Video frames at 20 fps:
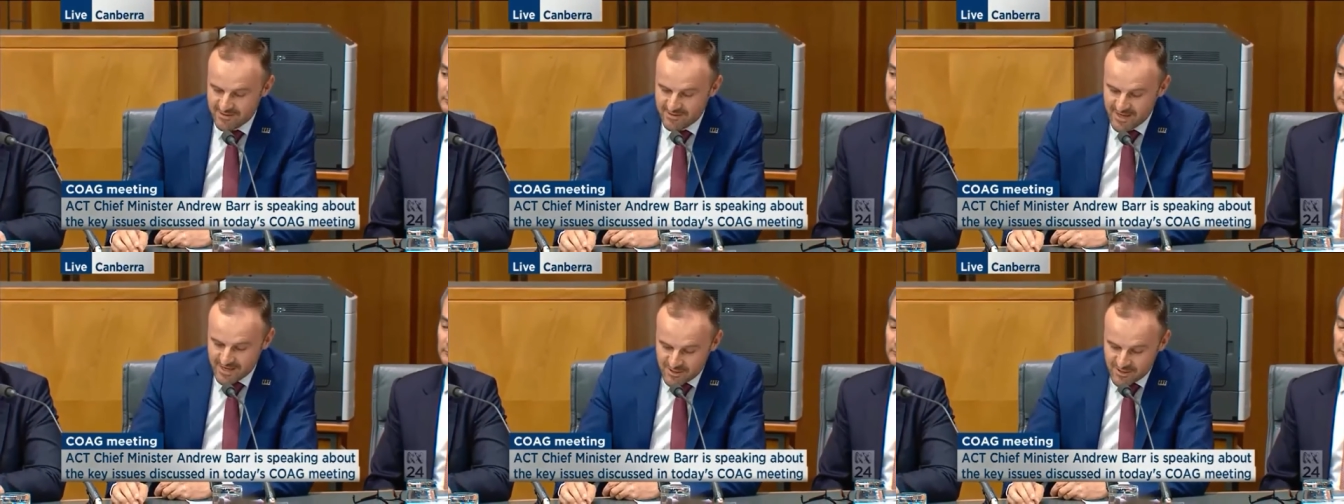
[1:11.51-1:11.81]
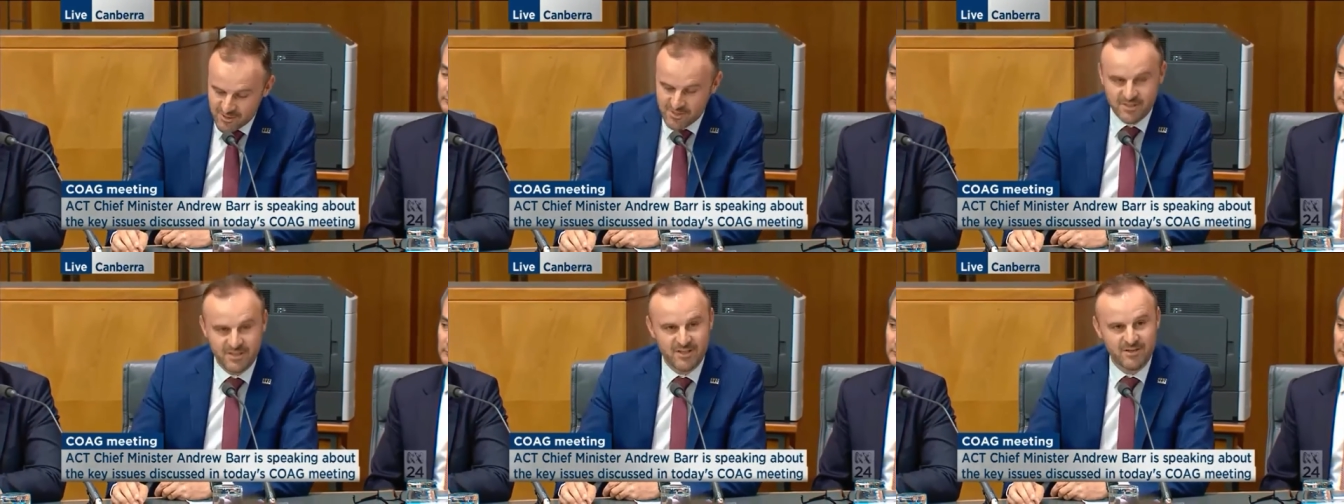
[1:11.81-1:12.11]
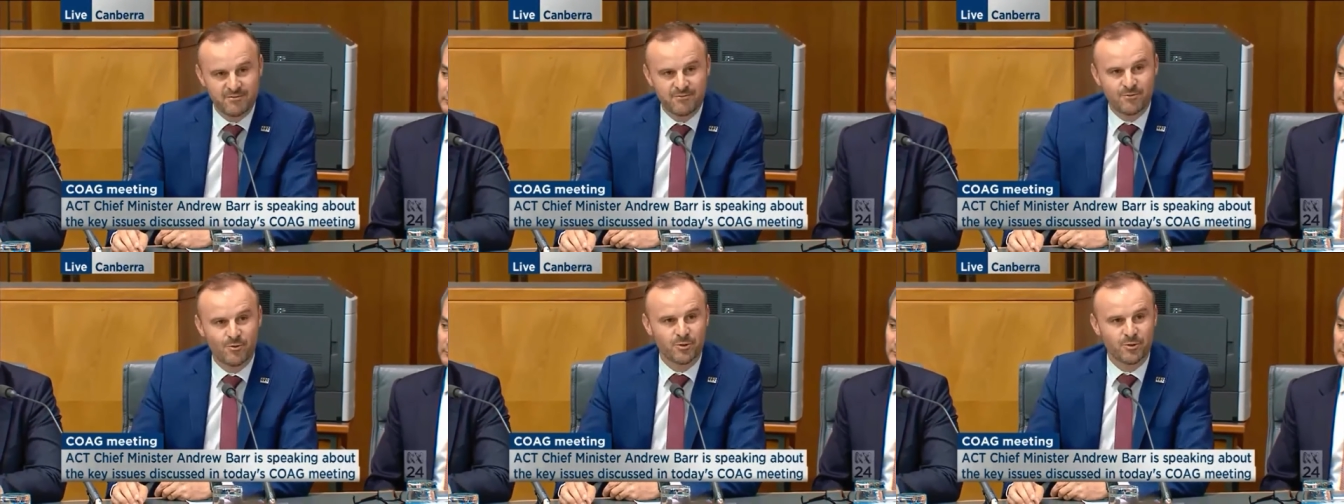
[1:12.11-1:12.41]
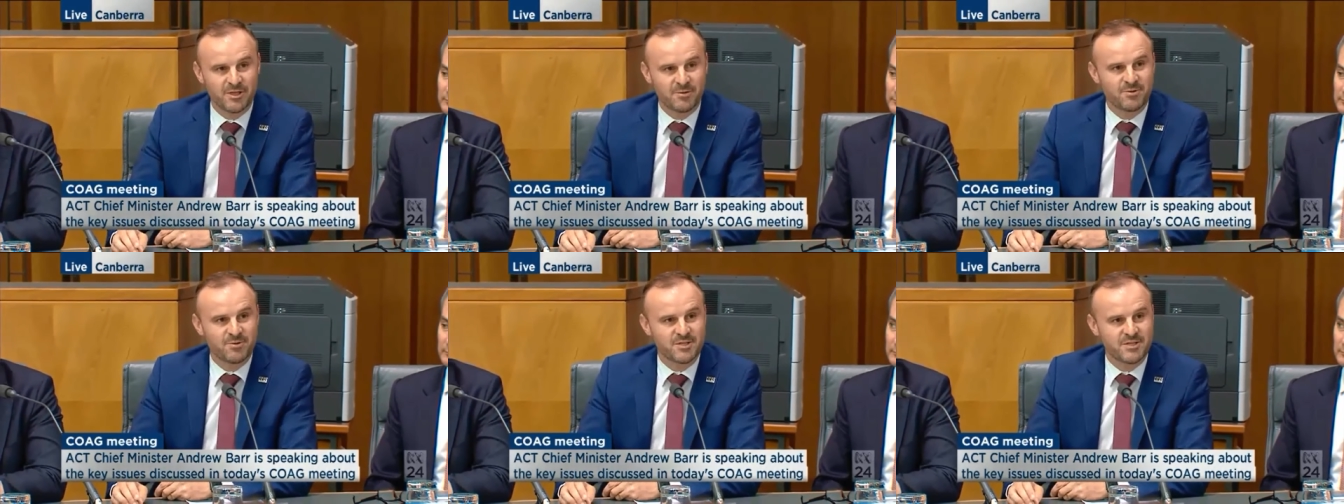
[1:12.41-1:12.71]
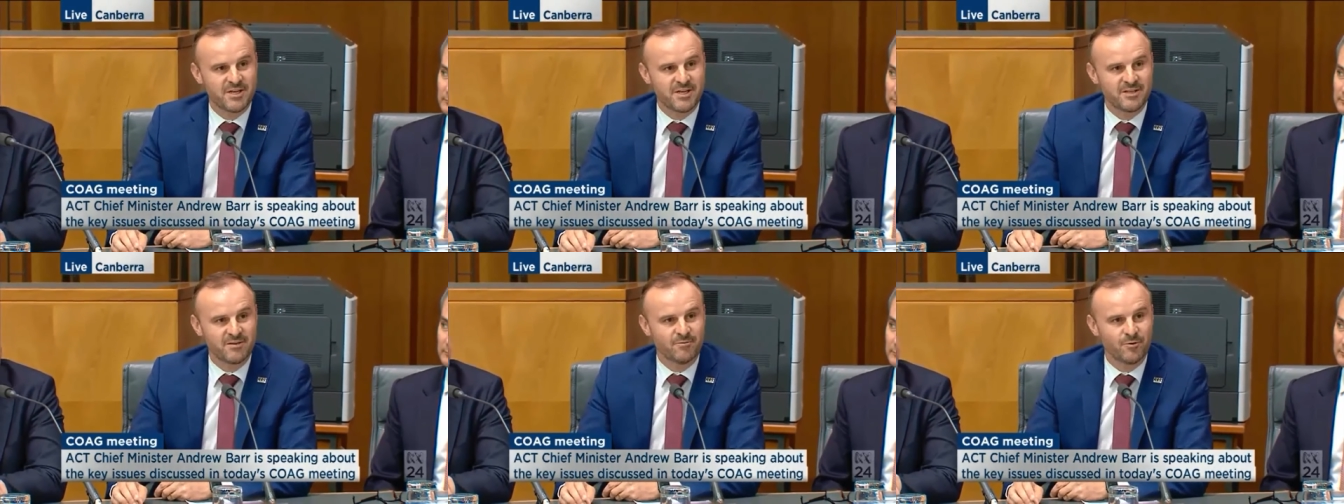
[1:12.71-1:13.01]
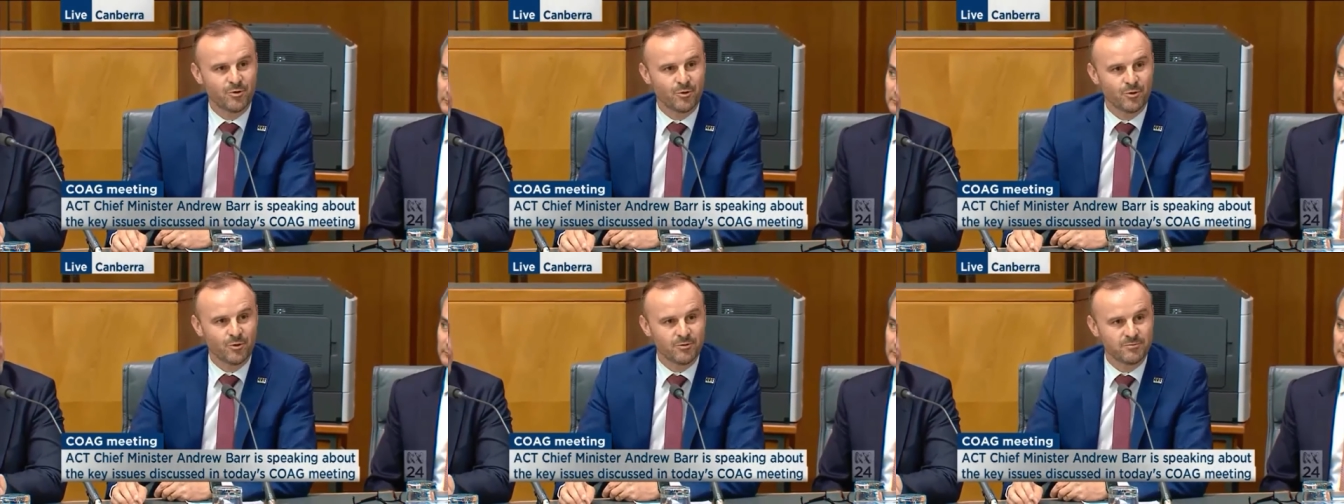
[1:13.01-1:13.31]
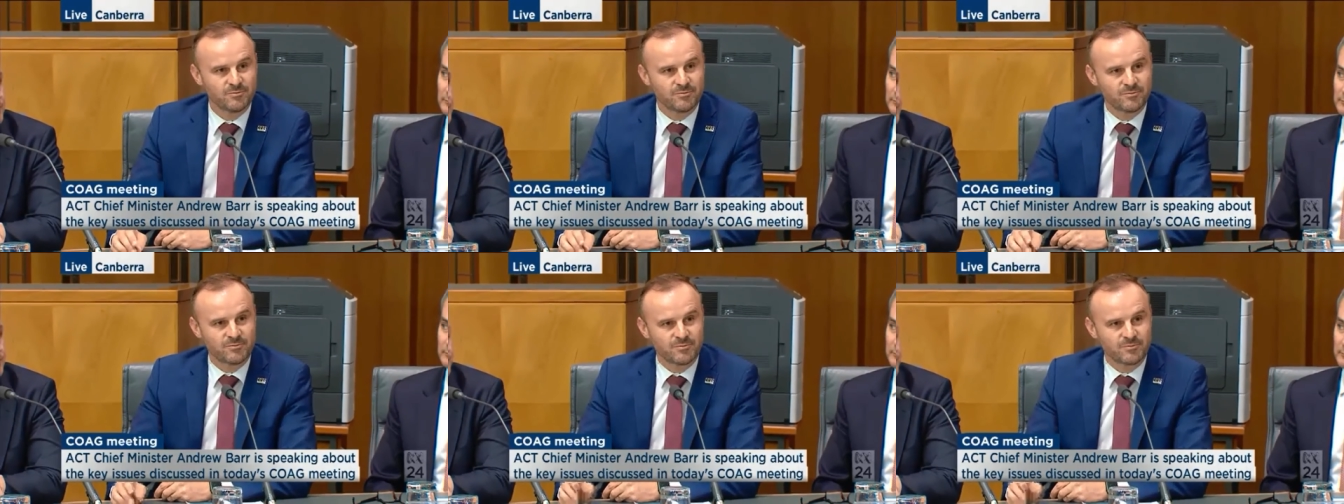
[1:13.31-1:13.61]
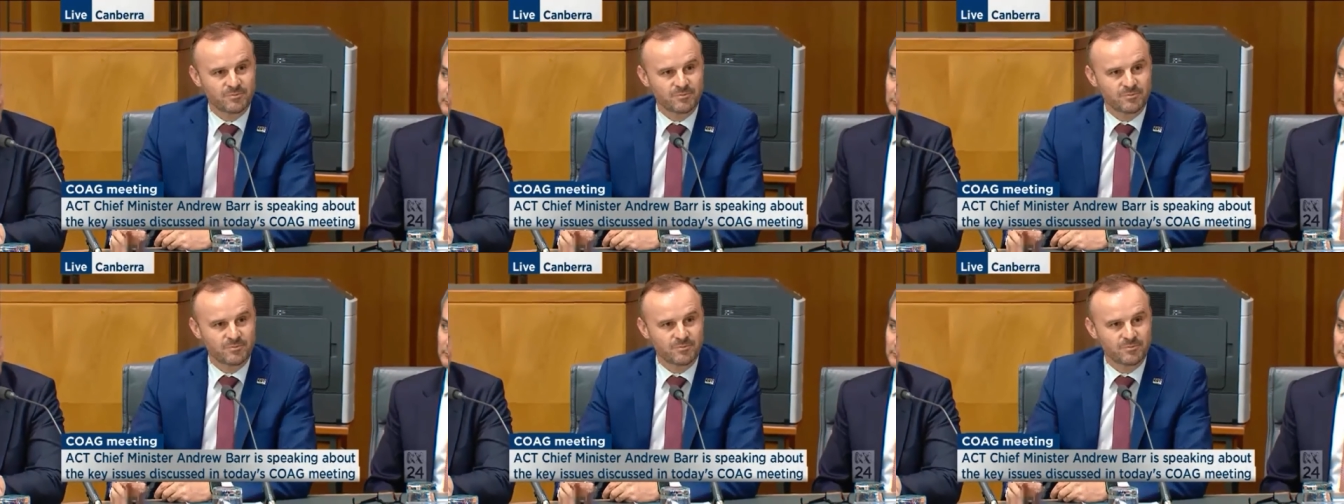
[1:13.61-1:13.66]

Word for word: next year 40% of all